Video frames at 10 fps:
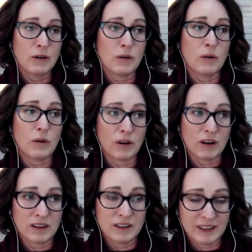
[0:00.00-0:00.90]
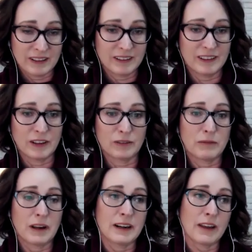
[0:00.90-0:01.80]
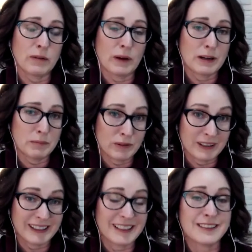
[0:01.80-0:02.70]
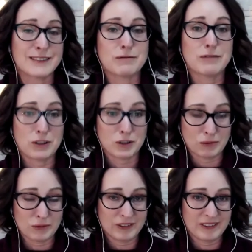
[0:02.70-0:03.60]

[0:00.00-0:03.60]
or, another way to put it is ritual.